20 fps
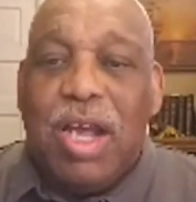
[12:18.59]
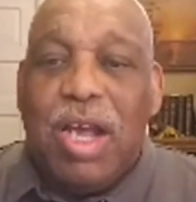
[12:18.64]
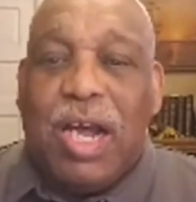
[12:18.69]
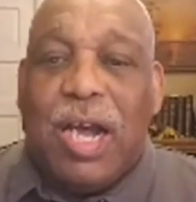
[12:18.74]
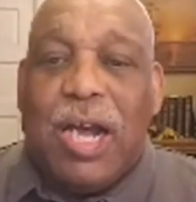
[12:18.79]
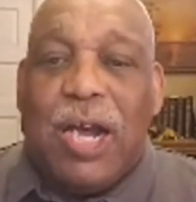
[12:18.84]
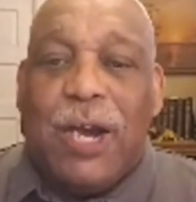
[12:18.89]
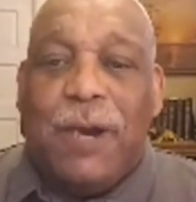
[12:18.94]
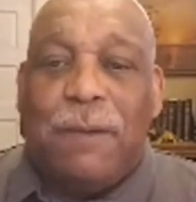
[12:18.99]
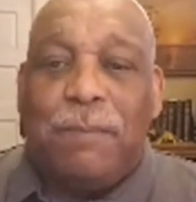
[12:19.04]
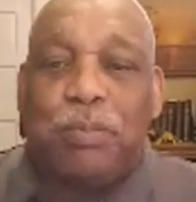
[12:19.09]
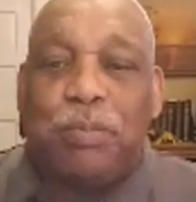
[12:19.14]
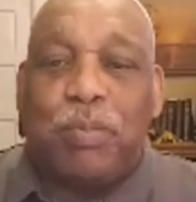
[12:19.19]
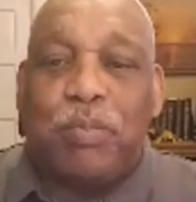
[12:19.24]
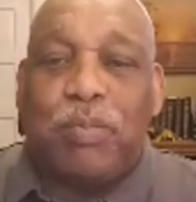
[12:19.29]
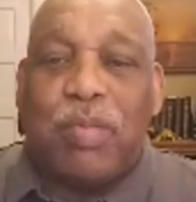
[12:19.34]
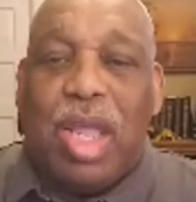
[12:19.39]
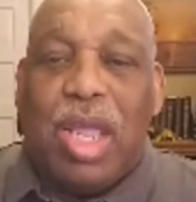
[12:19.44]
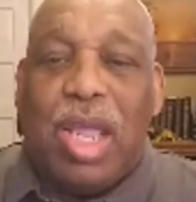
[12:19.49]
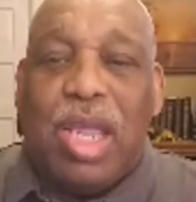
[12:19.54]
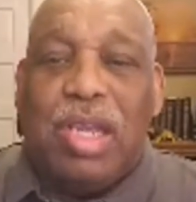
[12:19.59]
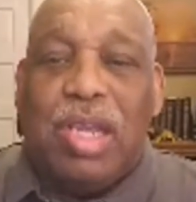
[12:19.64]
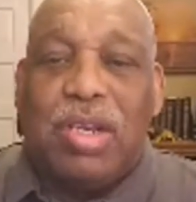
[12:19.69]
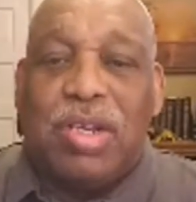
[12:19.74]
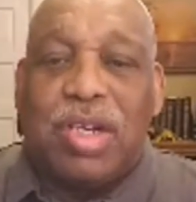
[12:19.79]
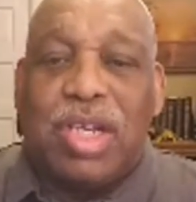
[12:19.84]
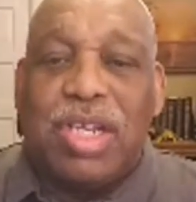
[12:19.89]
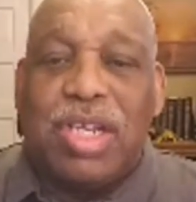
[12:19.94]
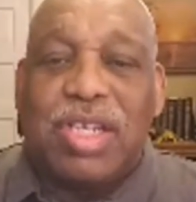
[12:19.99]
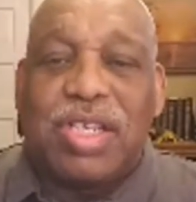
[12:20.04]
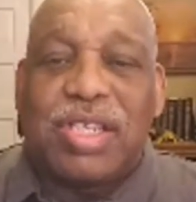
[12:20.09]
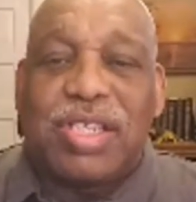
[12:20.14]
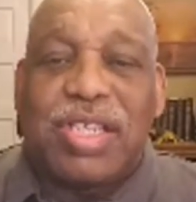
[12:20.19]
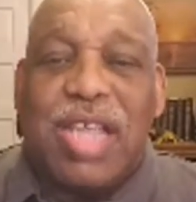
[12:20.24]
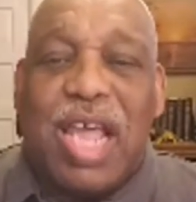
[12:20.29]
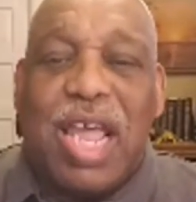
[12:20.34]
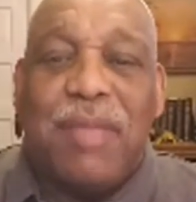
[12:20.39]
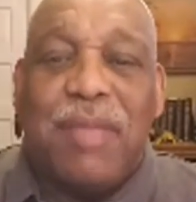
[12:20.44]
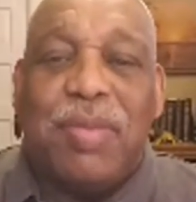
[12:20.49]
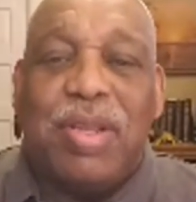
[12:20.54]
Uh, a look into
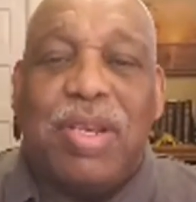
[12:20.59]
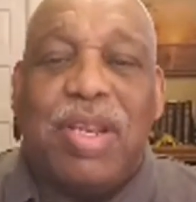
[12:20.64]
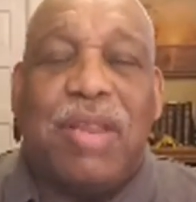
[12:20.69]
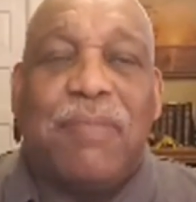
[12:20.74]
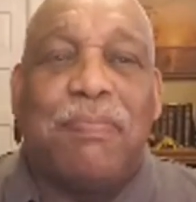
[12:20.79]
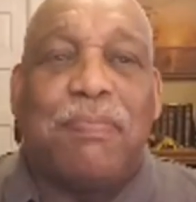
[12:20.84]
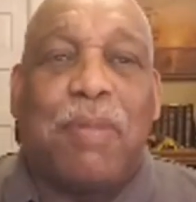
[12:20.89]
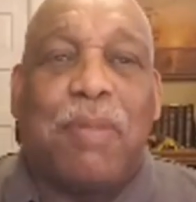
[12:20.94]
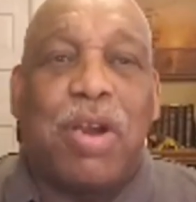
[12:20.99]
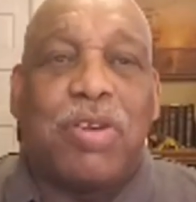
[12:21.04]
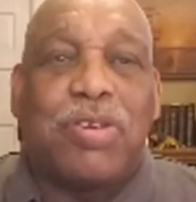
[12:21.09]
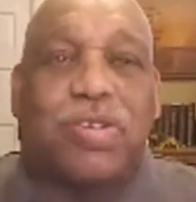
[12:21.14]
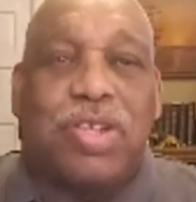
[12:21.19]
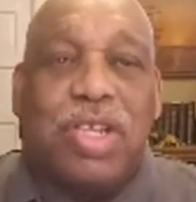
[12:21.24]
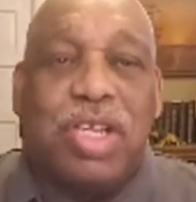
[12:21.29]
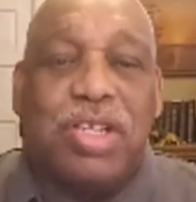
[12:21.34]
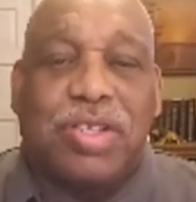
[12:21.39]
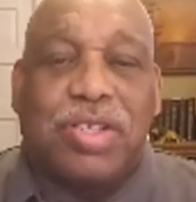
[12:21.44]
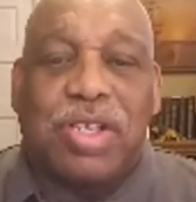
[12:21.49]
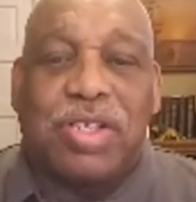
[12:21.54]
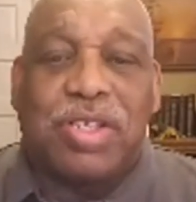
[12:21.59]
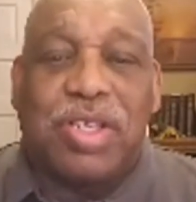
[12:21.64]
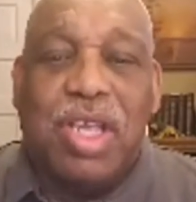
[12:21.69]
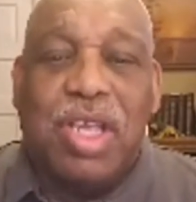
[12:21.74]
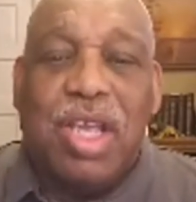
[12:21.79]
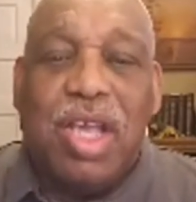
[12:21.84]
Simon and Bar Jesus.